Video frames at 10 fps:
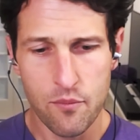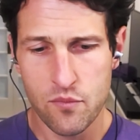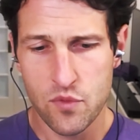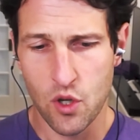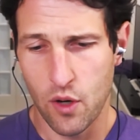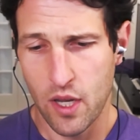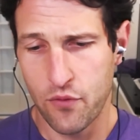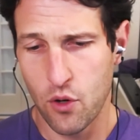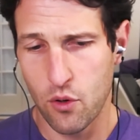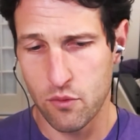So if
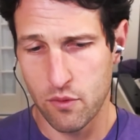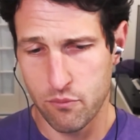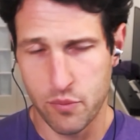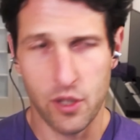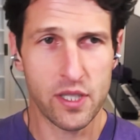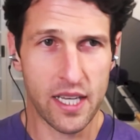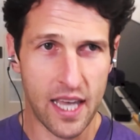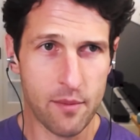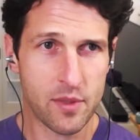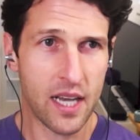you're building a
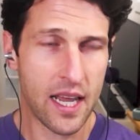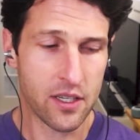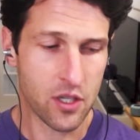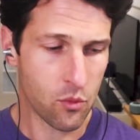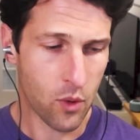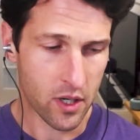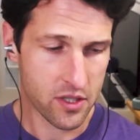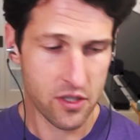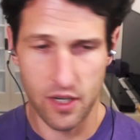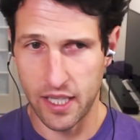game today and you want
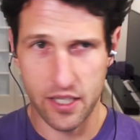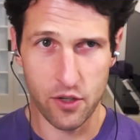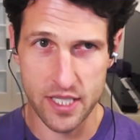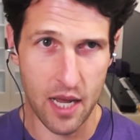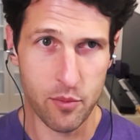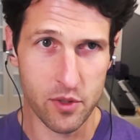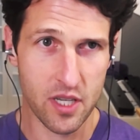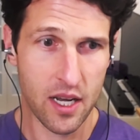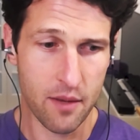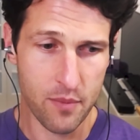to, I like your examples,
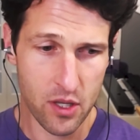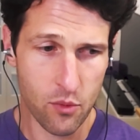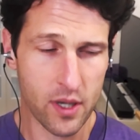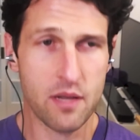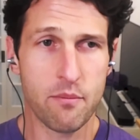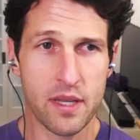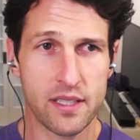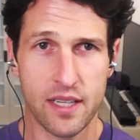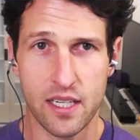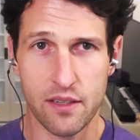um, you want to mint
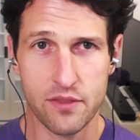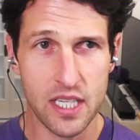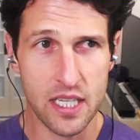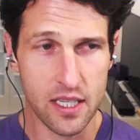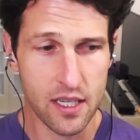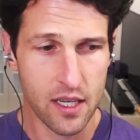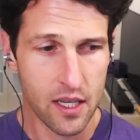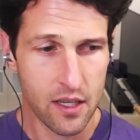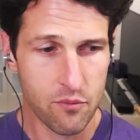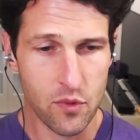an NFT,
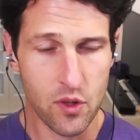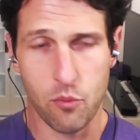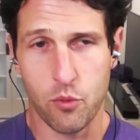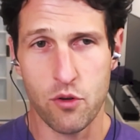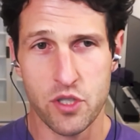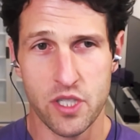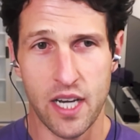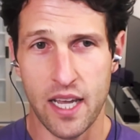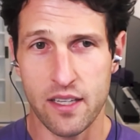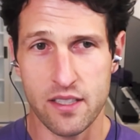the approach
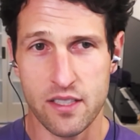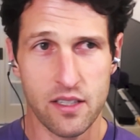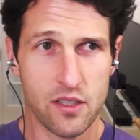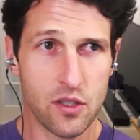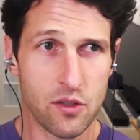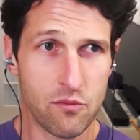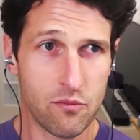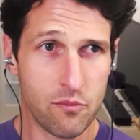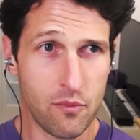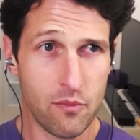today is
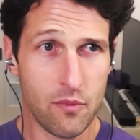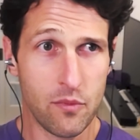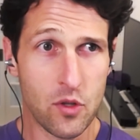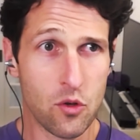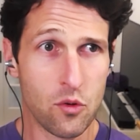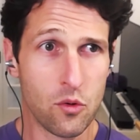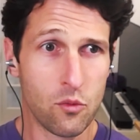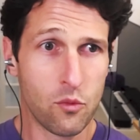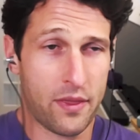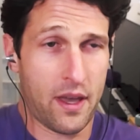you,
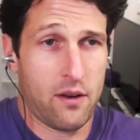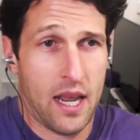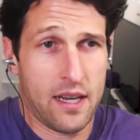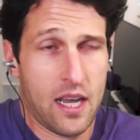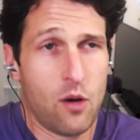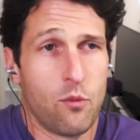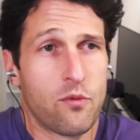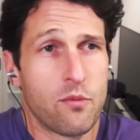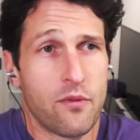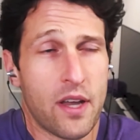without any help
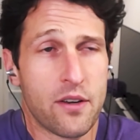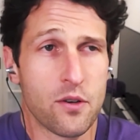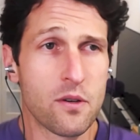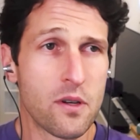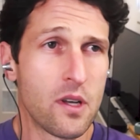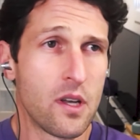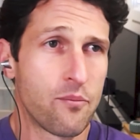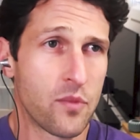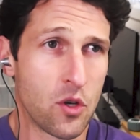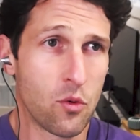from a vendor,
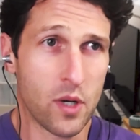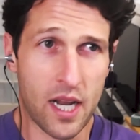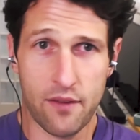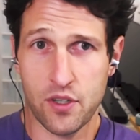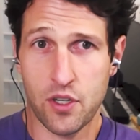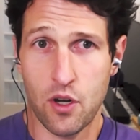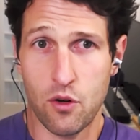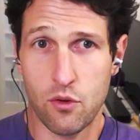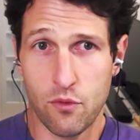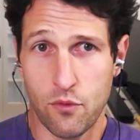you would have to
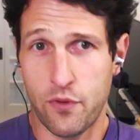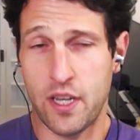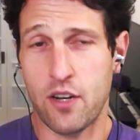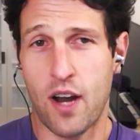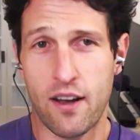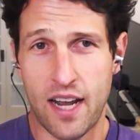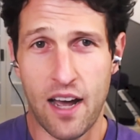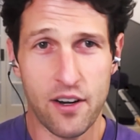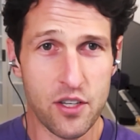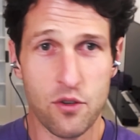go figure out
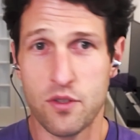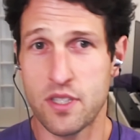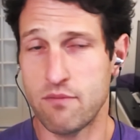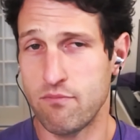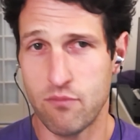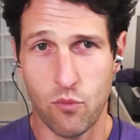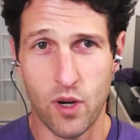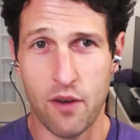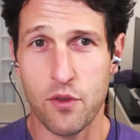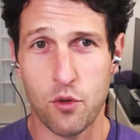how to use
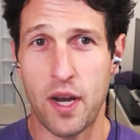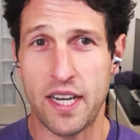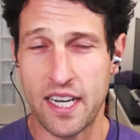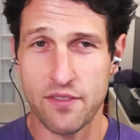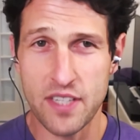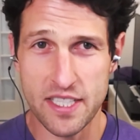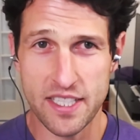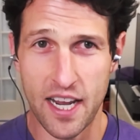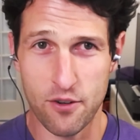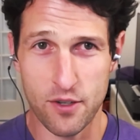whatever the right NFT
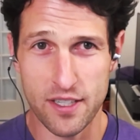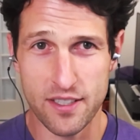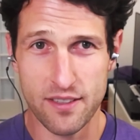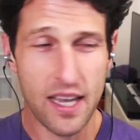standard is.